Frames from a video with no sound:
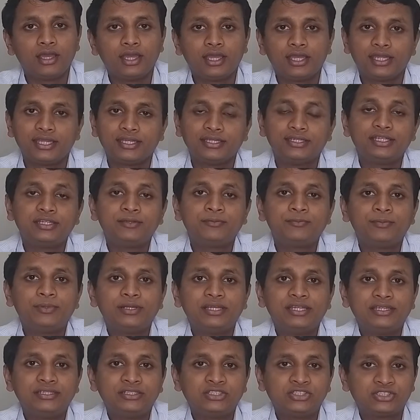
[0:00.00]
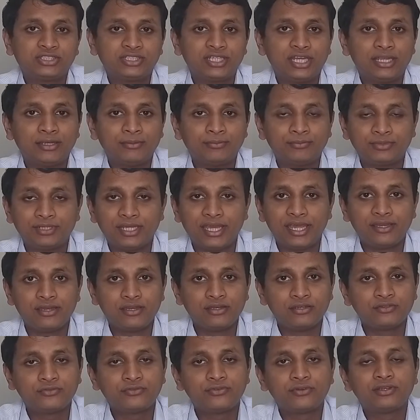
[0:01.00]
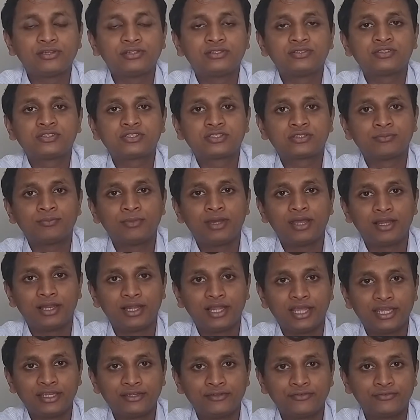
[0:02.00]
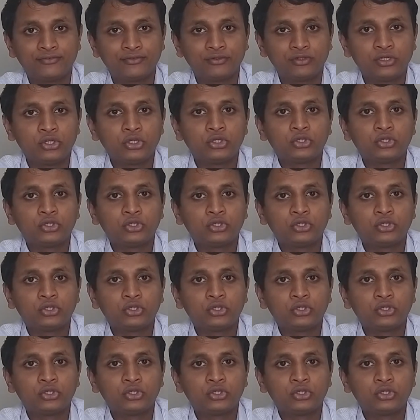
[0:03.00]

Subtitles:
He deeply shaped and influenced my life